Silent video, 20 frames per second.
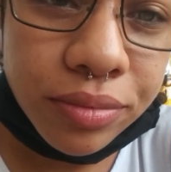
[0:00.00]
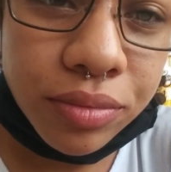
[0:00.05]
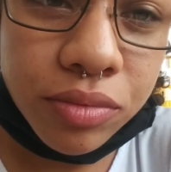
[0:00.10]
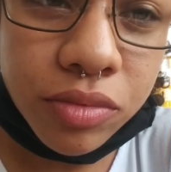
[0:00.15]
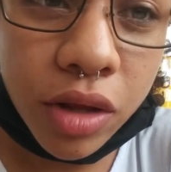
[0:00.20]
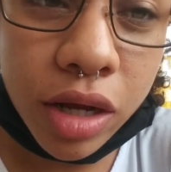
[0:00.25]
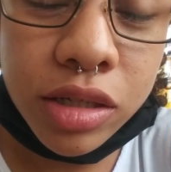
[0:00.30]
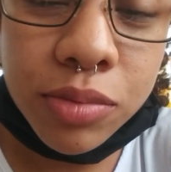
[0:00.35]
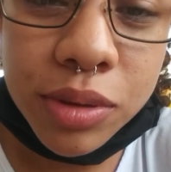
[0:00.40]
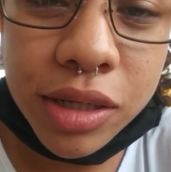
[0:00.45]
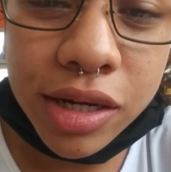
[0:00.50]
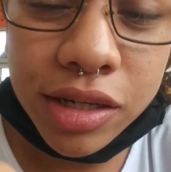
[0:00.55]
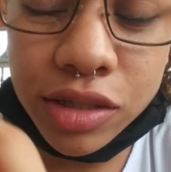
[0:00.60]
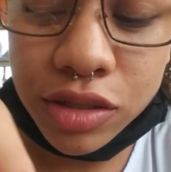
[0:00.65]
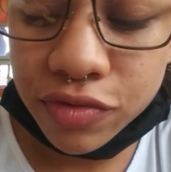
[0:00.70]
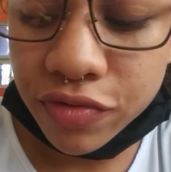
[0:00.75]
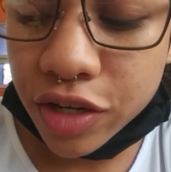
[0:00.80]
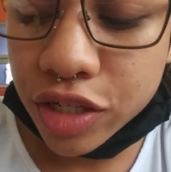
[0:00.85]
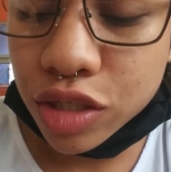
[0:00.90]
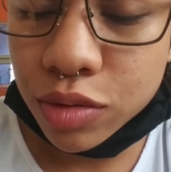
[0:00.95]
And that's because
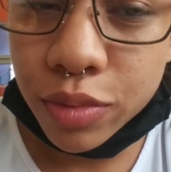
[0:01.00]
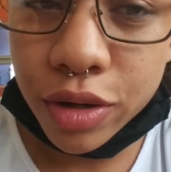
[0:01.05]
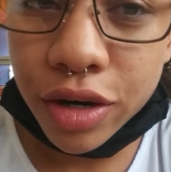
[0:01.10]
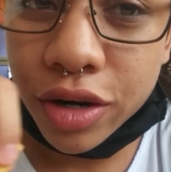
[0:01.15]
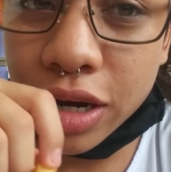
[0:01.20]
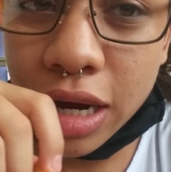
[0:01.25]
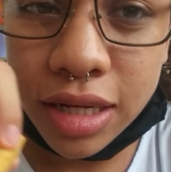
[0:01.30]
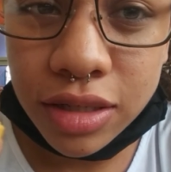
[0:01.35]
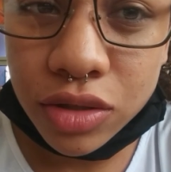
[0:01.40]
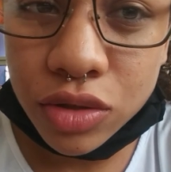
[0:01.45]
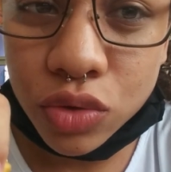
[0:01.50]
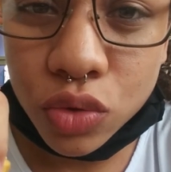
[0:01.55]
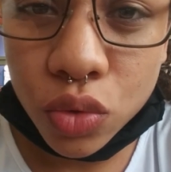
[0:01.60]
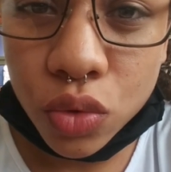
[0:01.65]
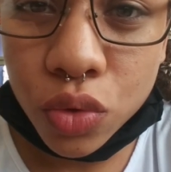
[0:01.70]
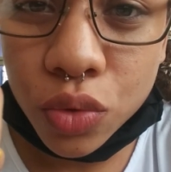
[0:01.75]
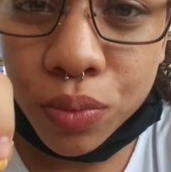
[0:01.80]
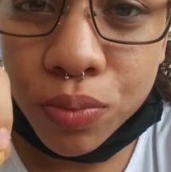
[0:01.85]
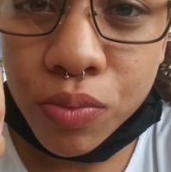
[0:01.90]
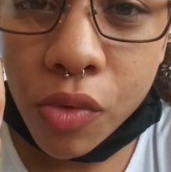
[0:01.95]
the veggie burger has
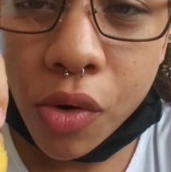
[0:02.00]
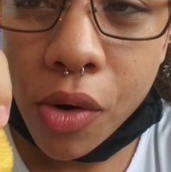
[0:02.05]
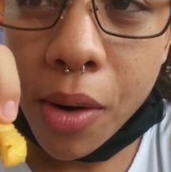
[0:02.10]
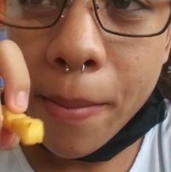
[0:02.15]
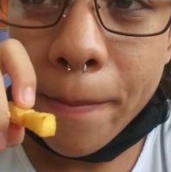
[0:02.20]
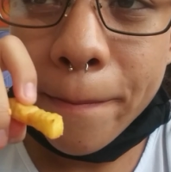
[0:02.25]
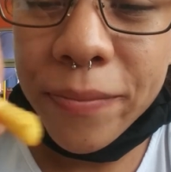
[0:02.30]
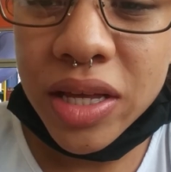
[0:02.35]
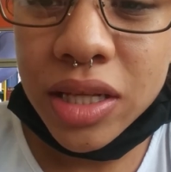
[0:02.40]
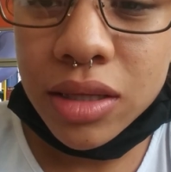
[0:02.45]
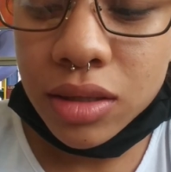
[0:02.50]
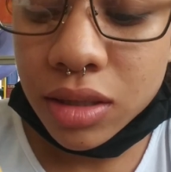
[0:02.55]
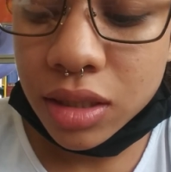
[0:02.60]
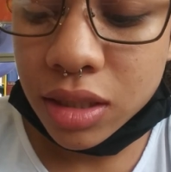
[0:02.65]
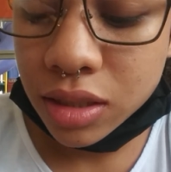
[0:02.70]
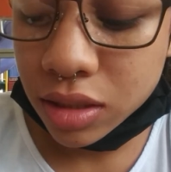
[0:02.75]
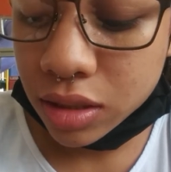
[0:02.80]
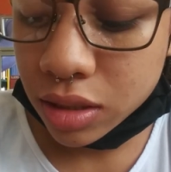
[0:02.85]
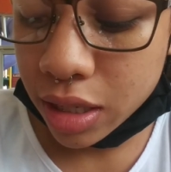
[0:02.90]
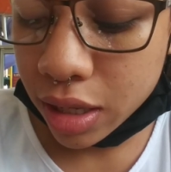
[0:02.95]
no meat.
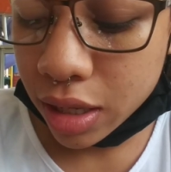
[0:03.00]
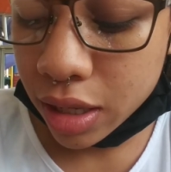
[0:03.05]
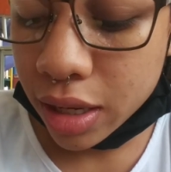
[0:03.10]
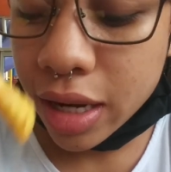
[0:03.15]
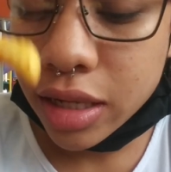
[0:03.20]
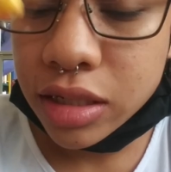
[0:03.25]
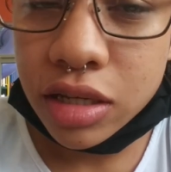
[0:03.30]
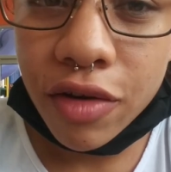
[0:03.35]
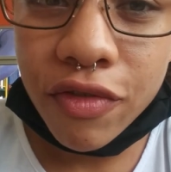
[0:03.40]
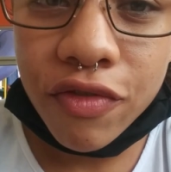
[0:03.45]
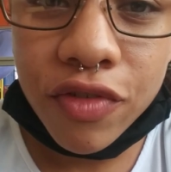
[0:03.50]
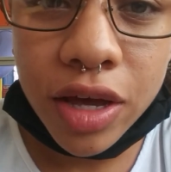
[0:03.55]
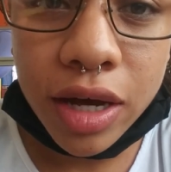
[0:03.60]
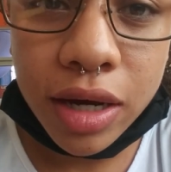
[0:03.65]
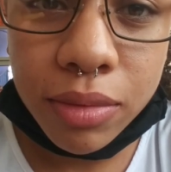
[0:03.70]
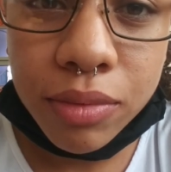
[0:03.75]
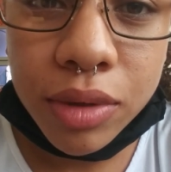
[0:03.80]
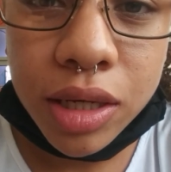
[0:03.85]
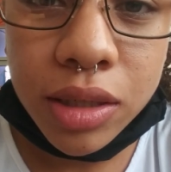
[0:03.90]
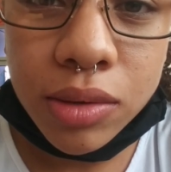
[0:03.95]
It's like, it has a
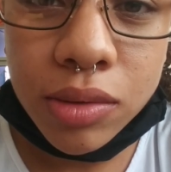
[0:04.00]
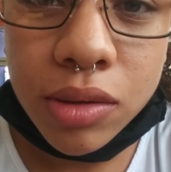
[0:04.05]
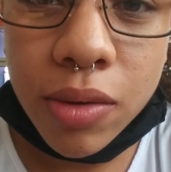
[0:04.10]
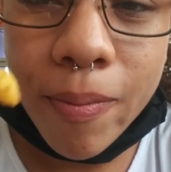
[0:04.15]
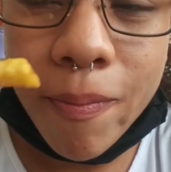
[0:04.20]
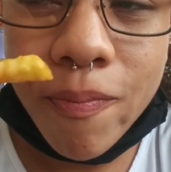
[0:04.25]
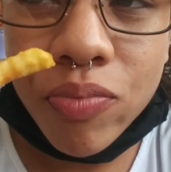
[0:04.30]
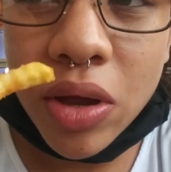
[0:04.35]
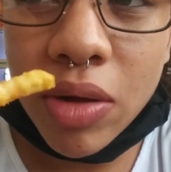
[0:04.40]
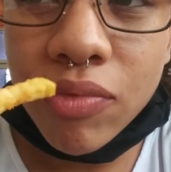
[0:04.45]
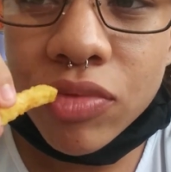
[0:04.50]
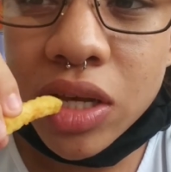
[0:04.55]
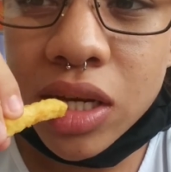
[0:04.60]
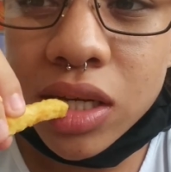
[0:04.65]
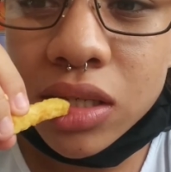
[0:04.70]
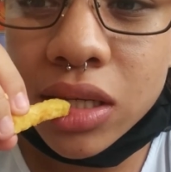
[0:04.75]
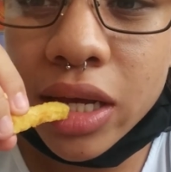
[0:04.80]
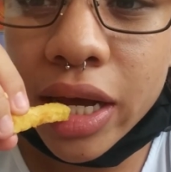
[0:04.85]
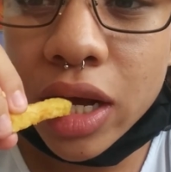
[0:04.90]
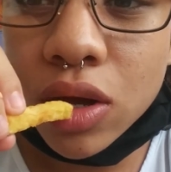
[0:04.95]
fake meat that
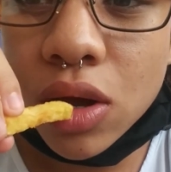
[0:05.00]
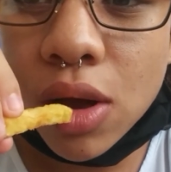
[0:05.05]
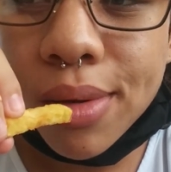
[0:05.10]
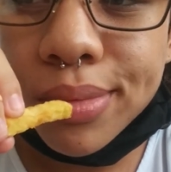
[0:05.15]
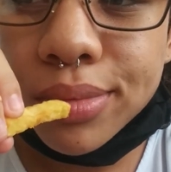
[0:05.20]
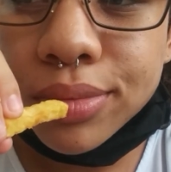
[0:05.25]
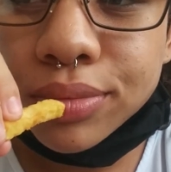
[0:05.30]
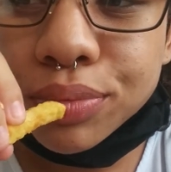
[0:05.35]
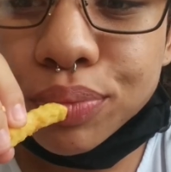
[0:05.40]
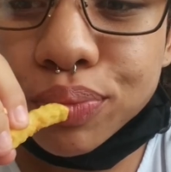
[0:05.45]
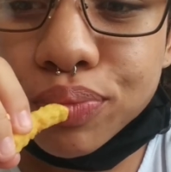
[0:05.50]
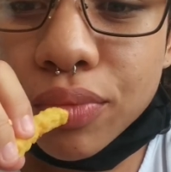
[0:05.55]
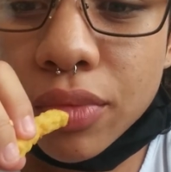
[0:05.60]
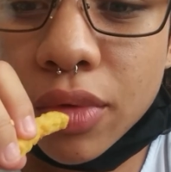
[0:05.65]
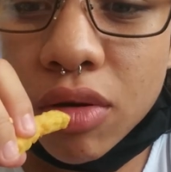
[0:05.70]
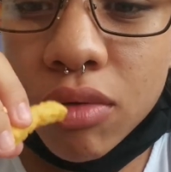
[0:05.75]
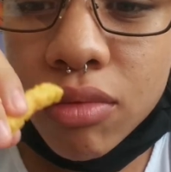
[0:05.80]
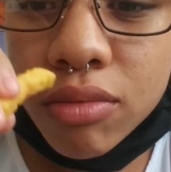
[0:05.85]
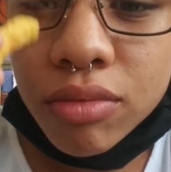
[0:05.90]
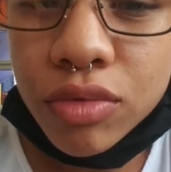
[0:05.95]
tastes like
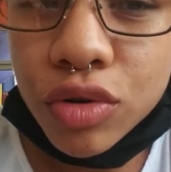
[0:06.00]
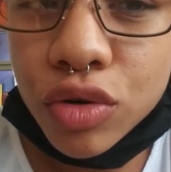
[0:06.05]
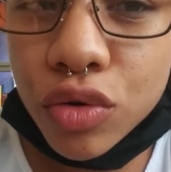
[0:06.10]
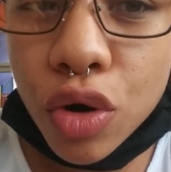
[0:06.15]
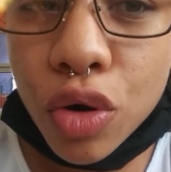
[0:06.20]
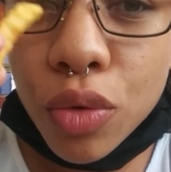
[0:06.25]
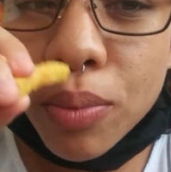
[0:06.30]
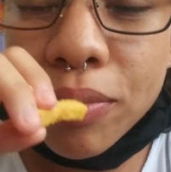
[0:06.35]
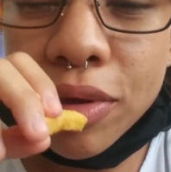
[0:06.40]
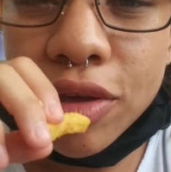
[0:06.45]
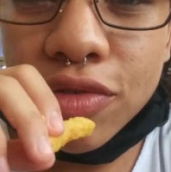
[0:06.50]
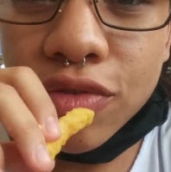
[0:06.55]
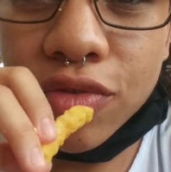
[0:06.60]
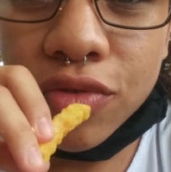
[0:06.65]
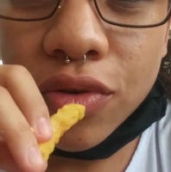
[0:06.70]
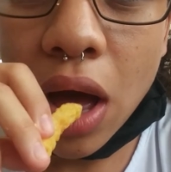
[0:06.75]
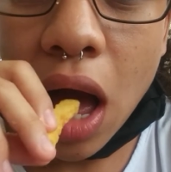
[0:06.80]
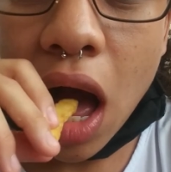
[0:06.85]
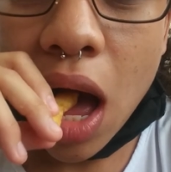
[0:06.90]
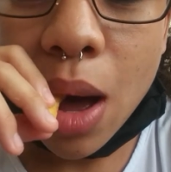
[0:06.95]
ground beef
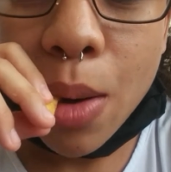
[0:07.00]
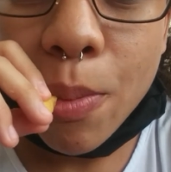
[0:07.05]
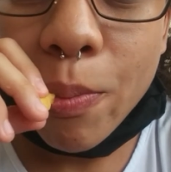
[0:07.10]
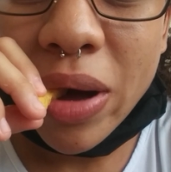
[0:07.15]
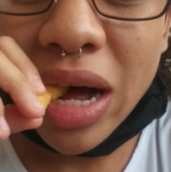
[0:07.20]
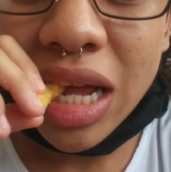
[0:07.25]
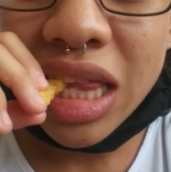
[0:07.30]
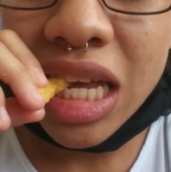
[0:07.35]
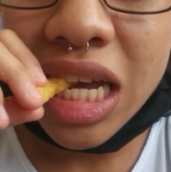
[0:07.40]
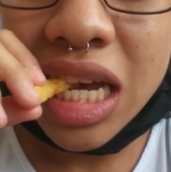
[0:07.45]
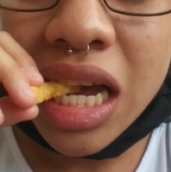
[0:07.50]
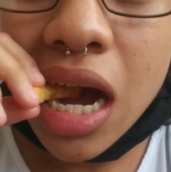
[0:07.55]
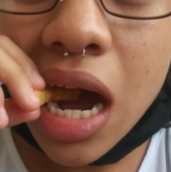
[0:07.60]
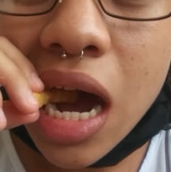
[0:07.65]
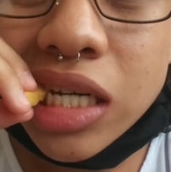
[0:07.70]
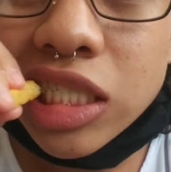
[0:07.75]
patty.